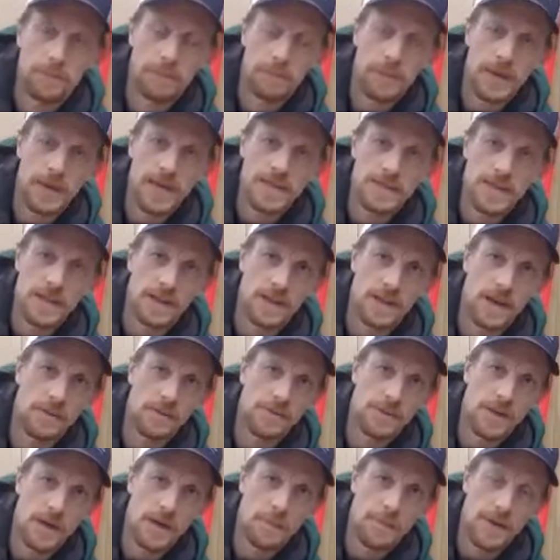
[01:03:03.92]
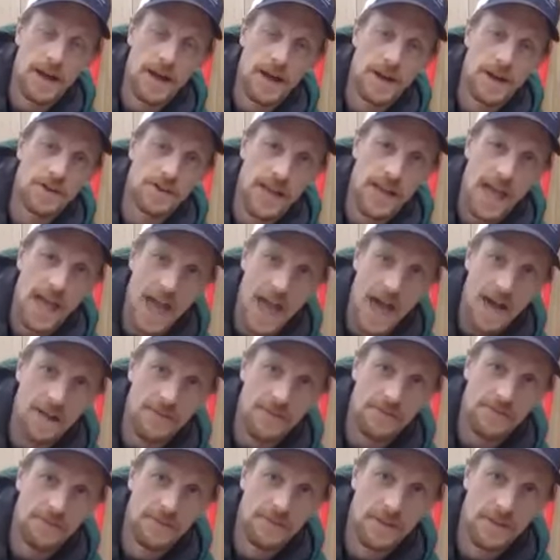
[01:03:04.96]
piece that comes up behind your
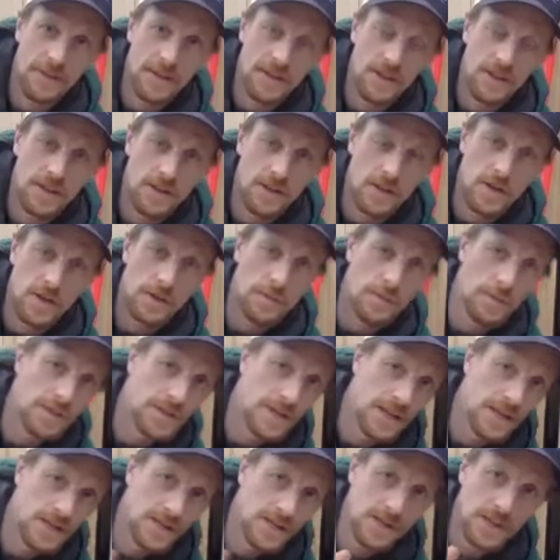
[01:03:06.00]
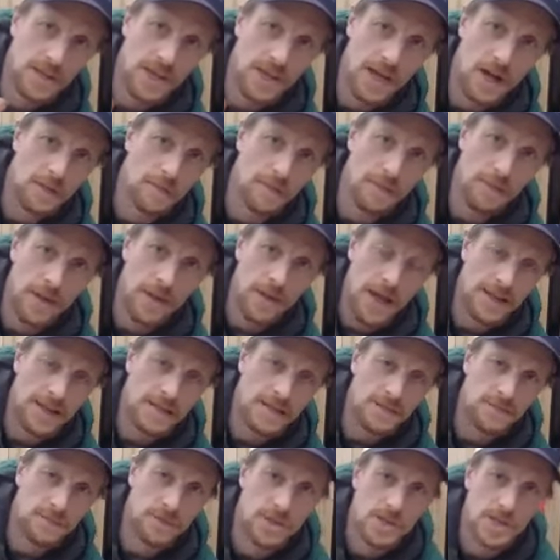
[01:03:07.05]
calf, you can potentially help add
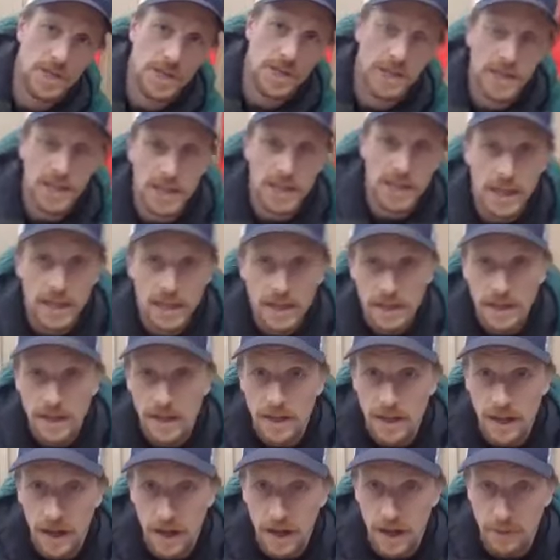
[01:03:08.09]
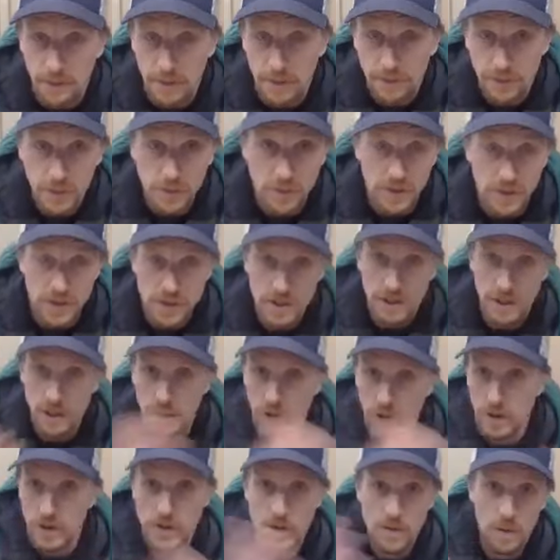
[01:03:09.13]
some rigidity. Um, if you just
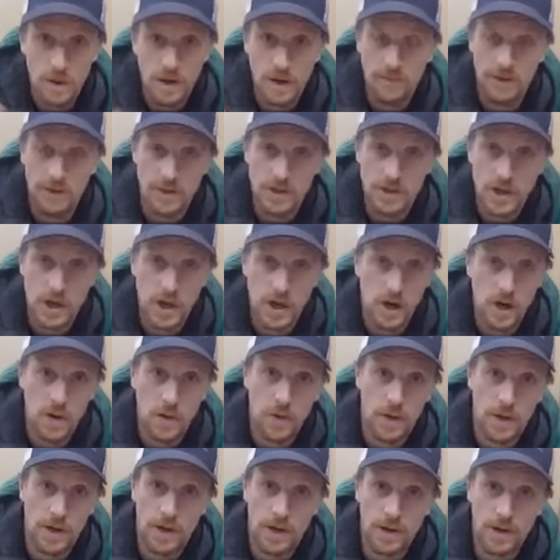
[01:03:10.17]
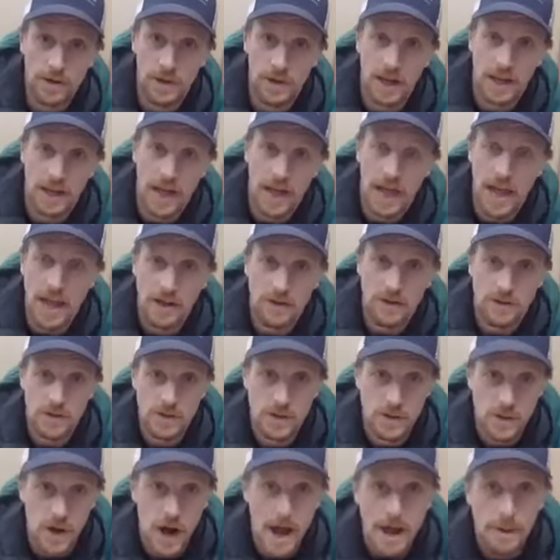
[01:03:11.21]
lose one of your toe or your like ankle
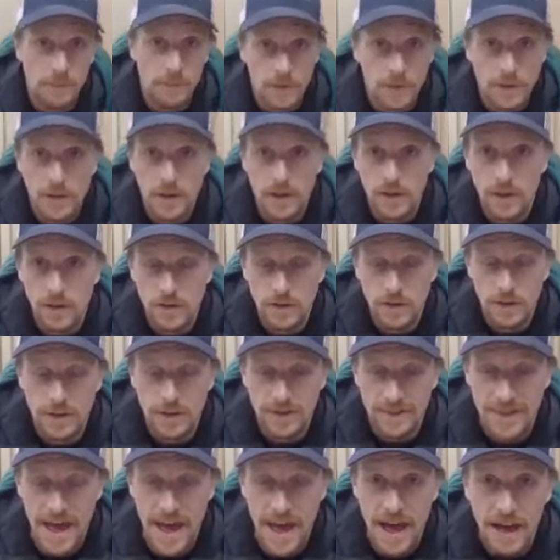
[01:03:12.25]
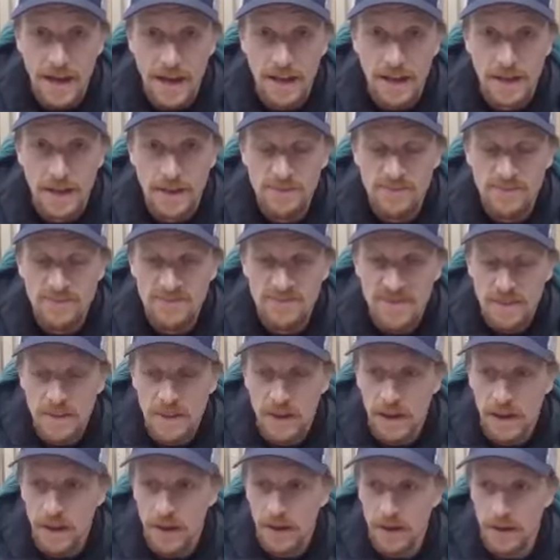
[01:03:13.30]
strap, you can use it as that.
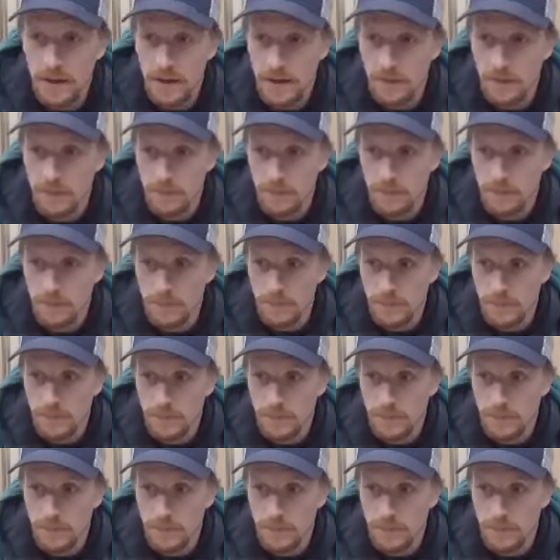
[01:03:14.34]
Um,